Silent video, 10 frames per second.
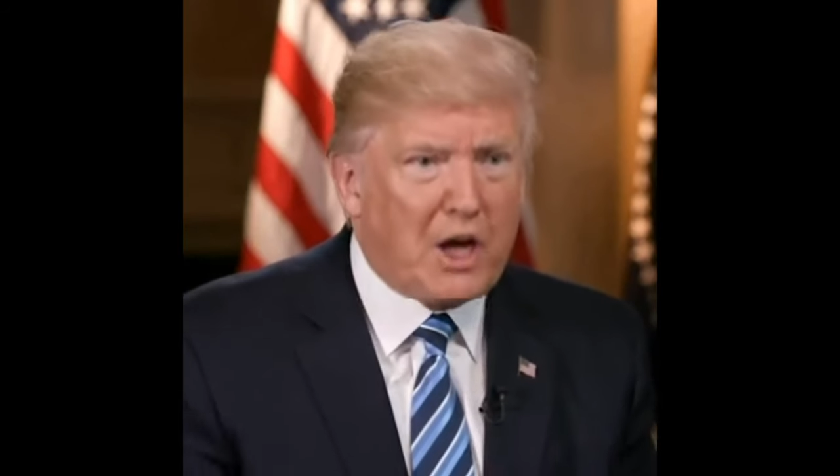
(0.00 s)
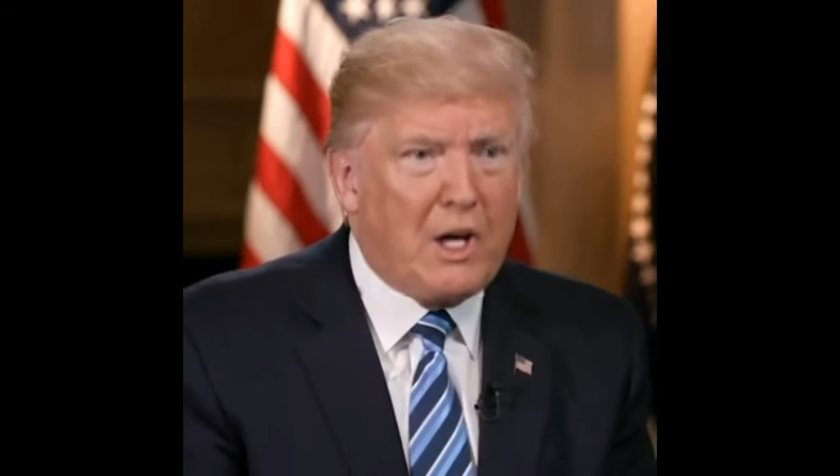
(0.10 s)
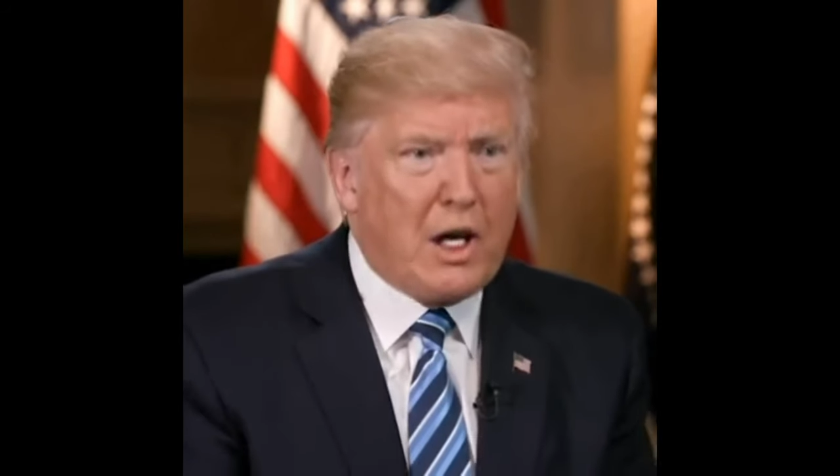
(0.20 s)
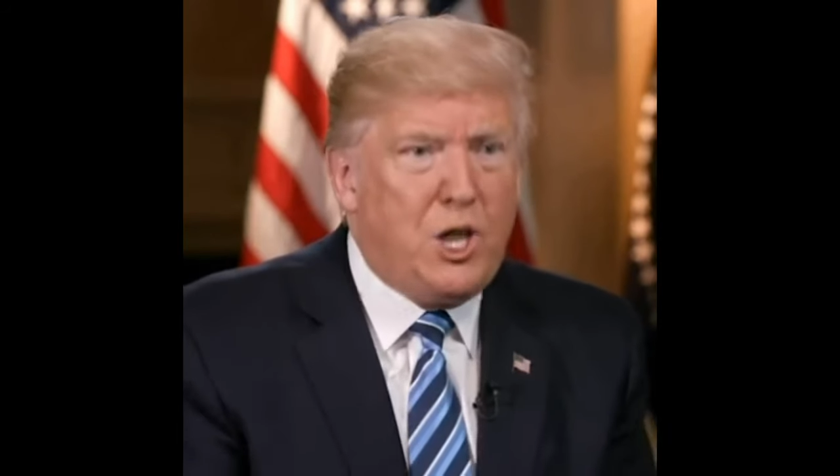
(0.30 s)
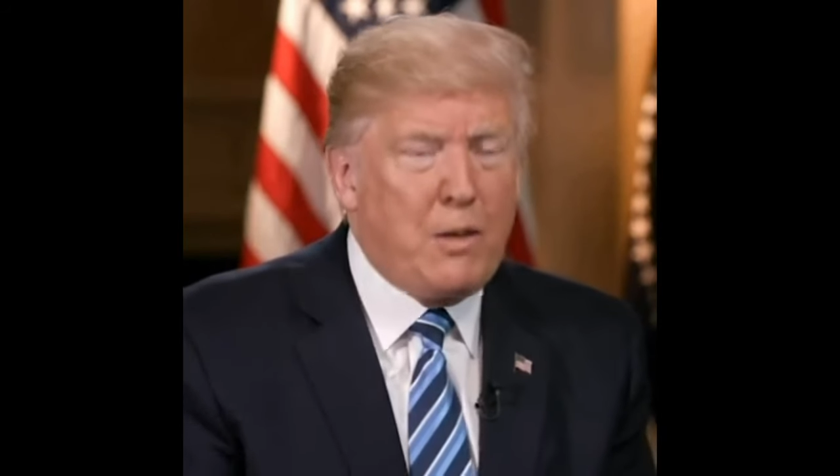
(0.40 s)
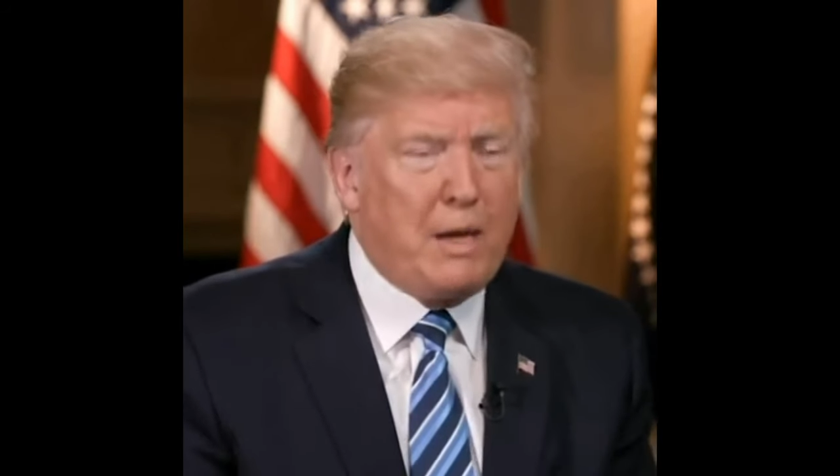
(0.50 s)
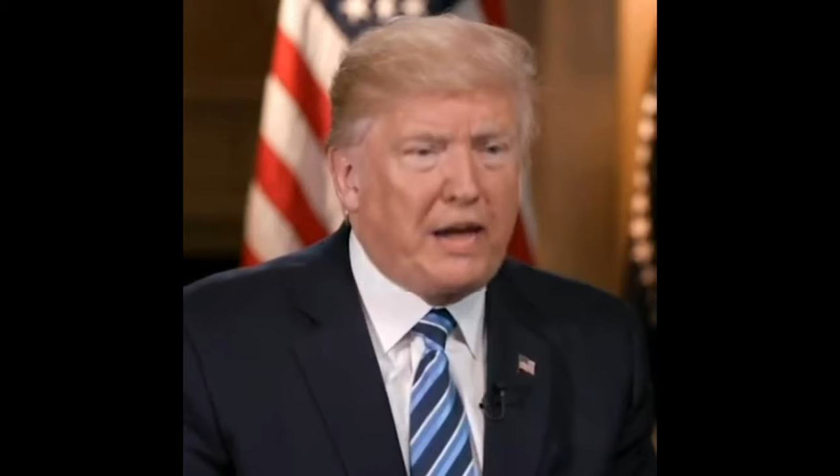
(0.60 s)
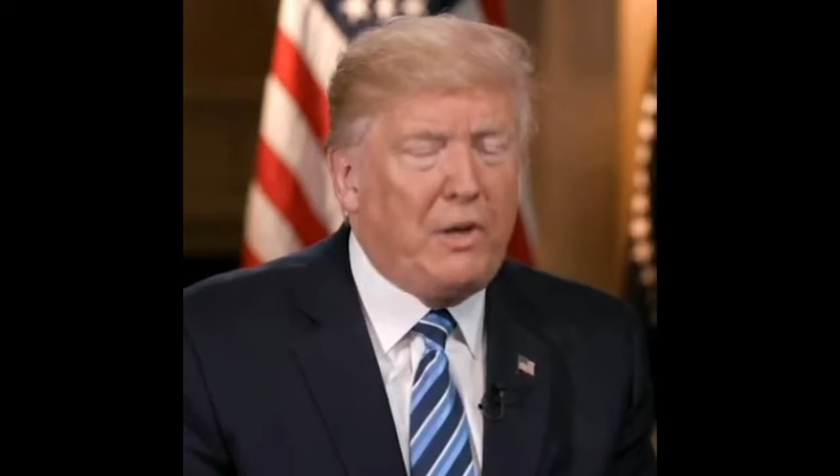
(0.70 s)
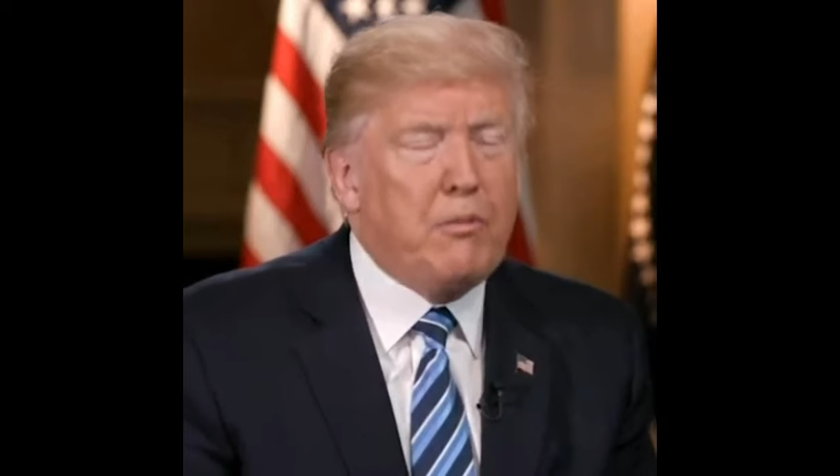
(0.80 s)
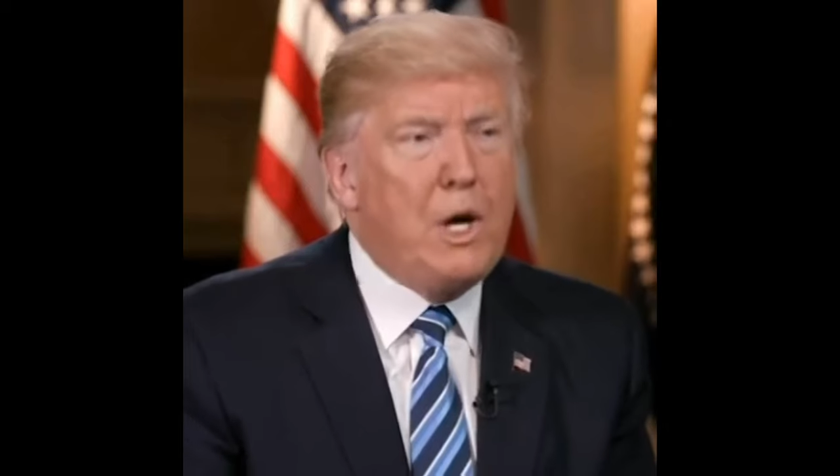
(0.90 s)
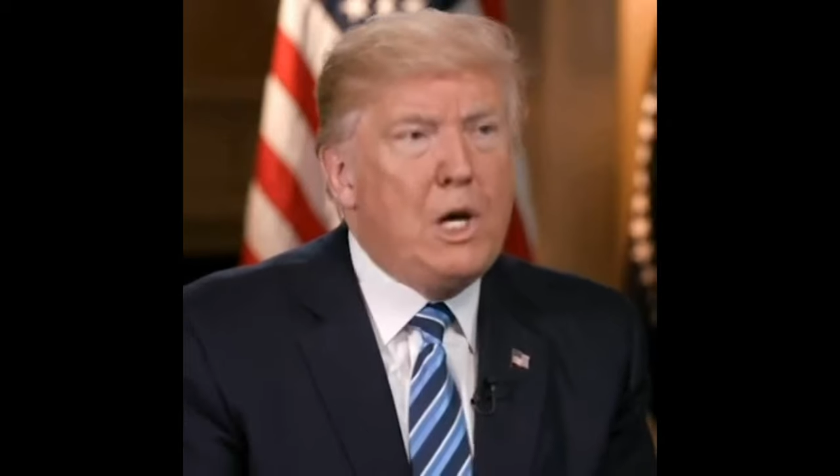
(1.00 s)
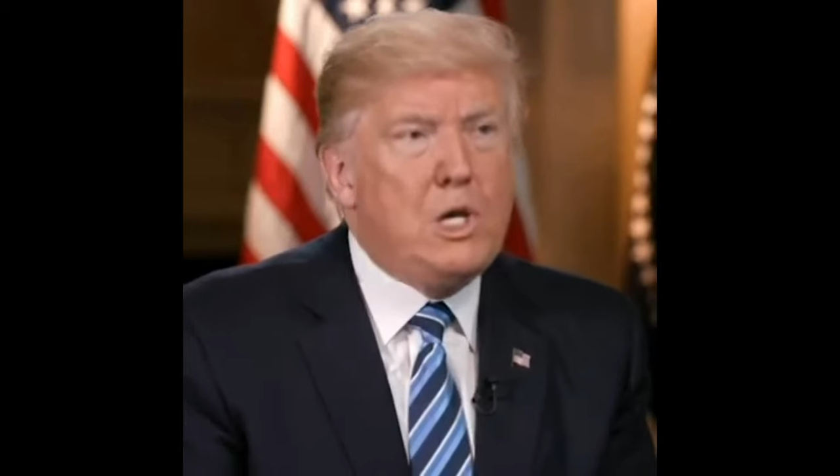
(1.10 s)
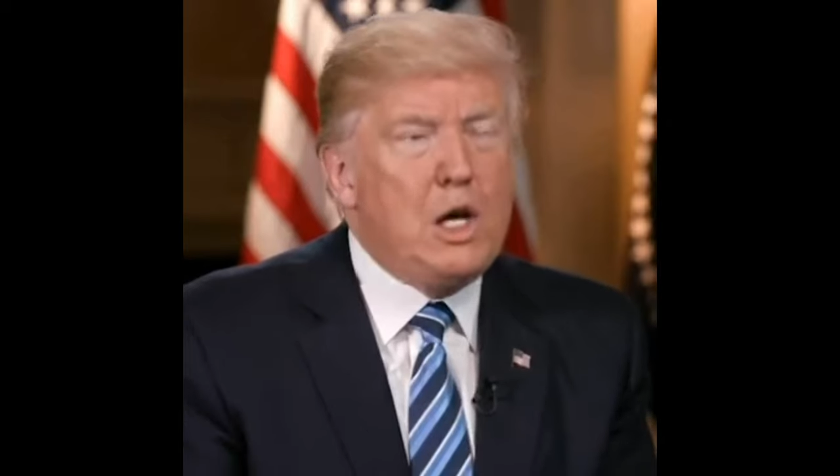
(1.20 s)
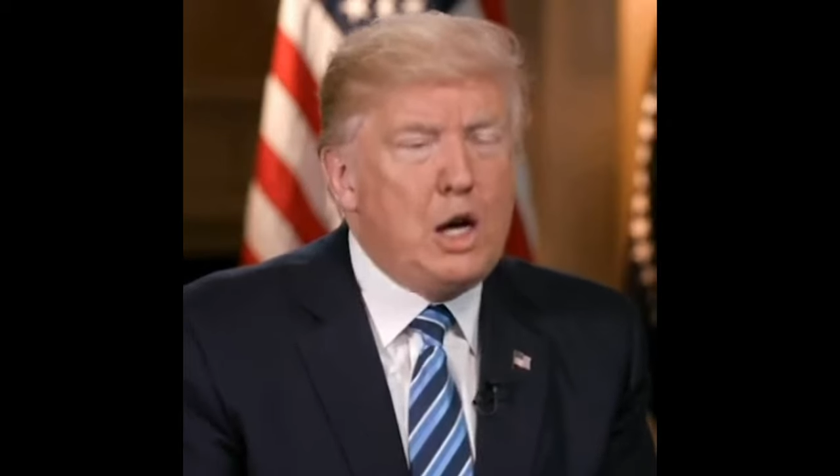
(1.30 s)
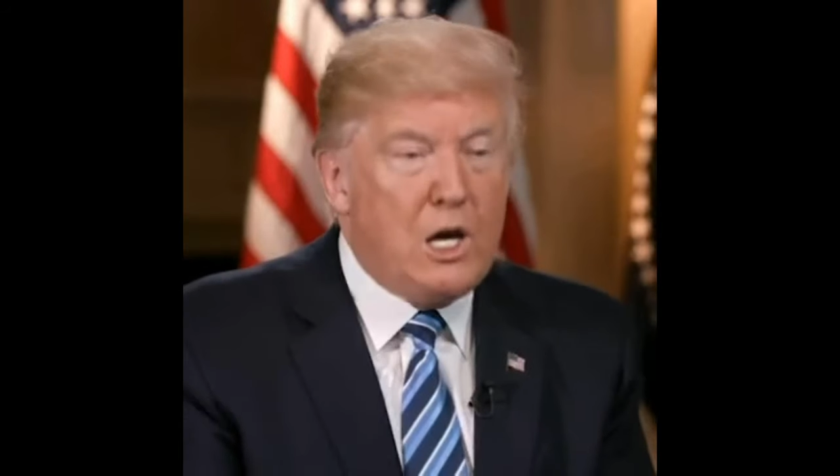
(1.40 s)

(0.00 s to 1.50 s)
election interference,